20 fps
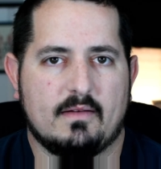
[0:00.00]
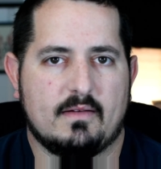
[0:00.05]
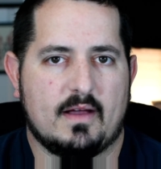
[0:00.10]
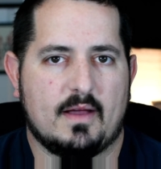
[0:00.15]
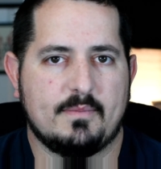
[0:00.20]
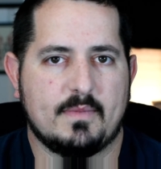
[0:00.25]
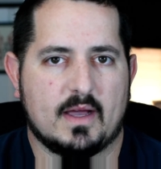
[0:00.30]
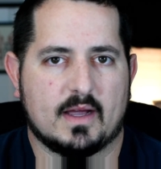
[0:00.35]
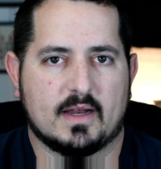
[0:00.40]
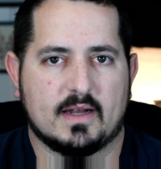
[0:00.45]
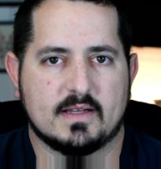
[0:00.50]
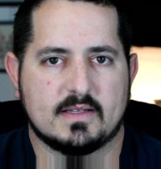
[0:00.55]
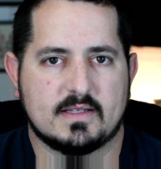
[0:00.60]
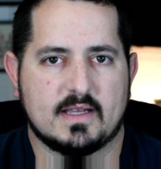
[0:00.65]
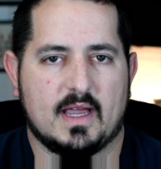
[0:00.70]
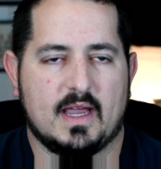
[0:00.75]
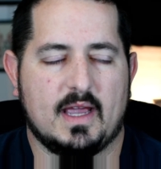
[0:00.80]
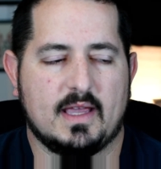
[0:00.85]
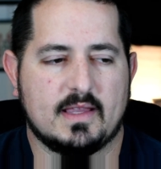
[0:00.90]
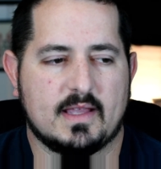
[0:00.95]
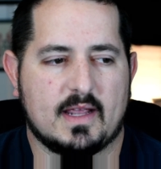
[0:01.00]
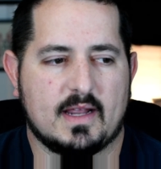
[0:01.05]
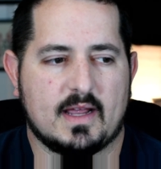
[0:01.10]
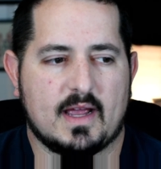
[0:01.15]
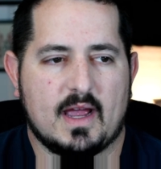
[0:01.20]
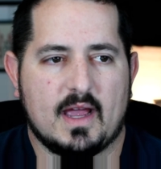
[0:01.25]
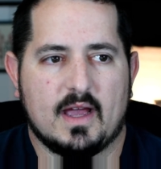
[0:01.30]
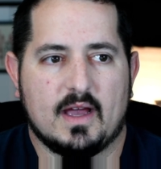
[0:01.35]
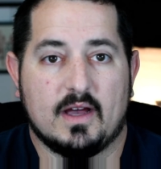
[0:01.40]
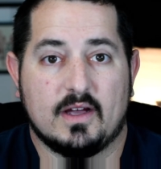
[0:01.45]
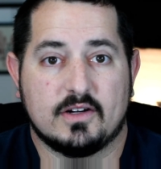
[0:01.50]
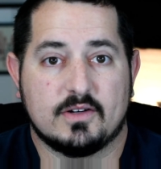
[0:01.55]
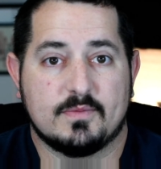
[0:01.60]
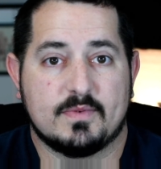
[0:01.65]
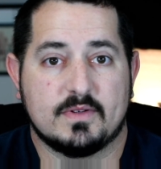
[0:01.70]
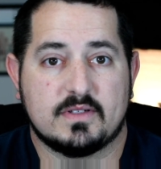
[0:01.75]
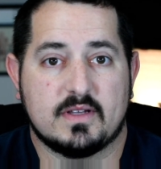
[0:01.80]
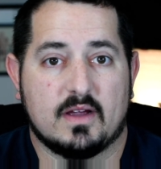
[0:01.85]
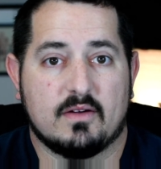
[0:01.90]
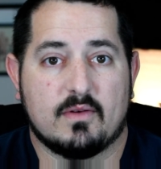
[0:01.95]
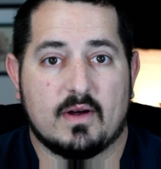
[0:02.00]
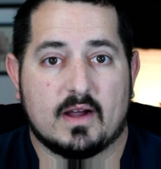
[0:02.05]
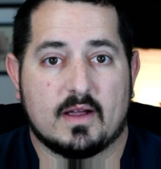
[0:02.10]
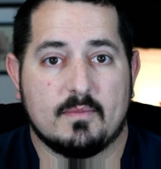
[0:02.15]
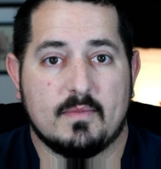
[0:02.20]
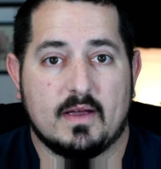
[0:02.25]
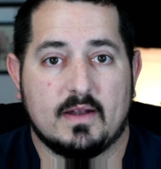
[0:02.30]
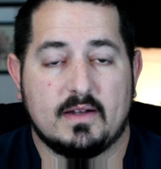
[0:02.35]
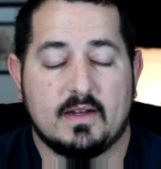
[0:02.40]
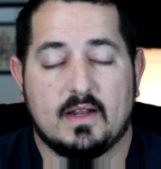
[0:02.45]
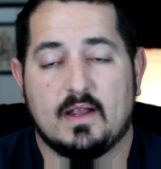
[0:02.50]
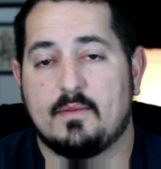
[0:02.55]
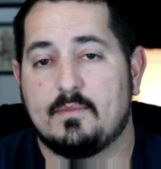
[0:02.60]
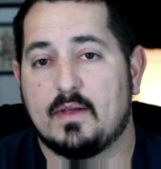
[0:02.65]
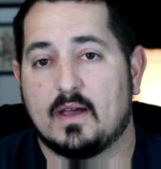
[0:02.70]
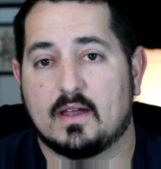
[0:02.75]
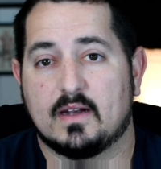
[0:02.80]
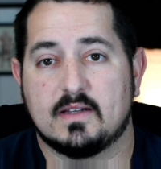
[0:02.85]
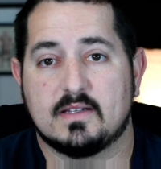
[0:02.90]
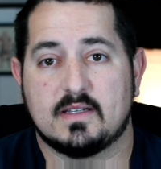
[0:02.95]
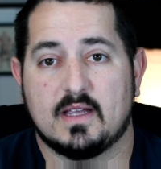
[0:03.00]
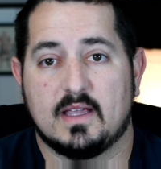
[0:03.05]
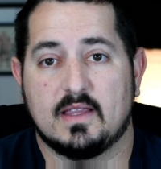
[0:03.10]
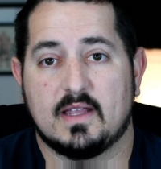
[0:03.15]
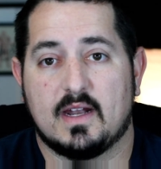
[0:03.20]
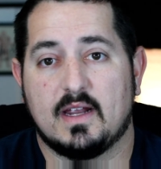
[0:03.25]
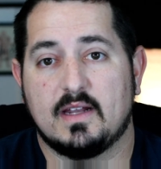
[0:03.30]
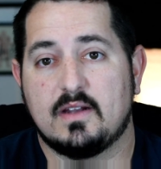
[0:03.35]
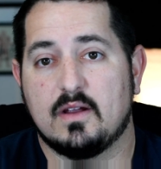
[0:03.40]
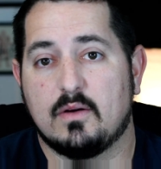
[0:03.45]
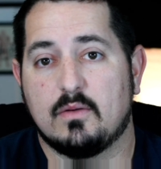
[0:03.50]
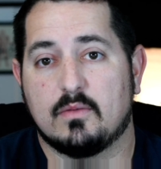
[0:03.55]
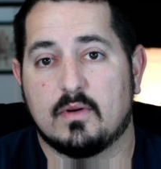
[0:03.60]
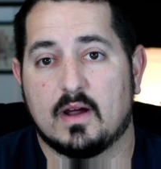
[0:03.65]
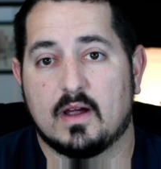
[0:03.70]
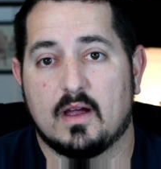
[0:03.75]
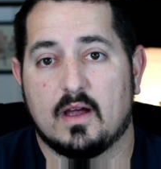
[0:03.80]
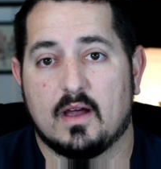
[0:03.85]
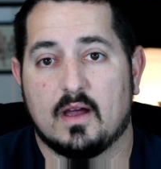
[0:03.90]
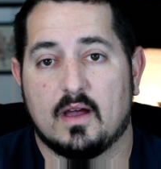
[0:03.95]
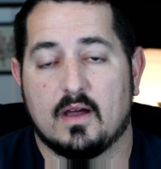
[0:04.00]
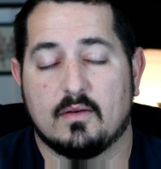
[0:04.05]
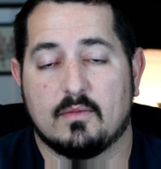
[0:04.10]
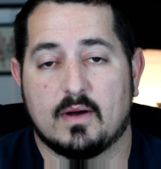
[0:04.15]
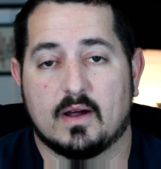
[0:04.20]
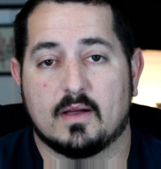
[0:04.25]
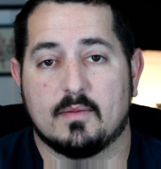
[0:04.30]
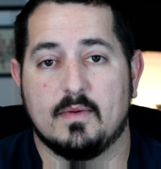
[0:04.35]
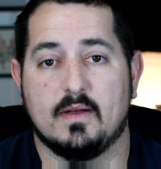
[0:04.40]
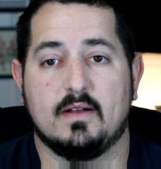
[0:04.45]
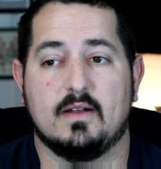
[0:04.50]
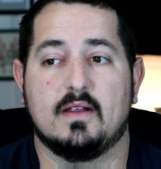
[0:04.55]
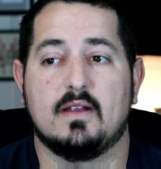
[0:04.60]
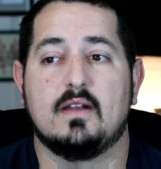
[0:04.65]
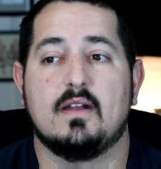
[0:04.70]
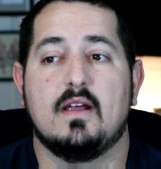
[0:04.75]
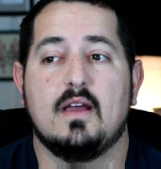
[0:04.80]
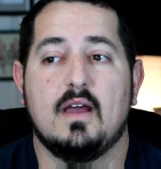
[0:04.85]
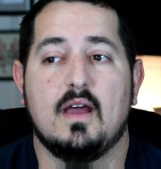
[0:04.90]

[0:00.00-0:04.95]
I'm not going to say that I 100% recommend it. I'm not going to say that I don't recommend it.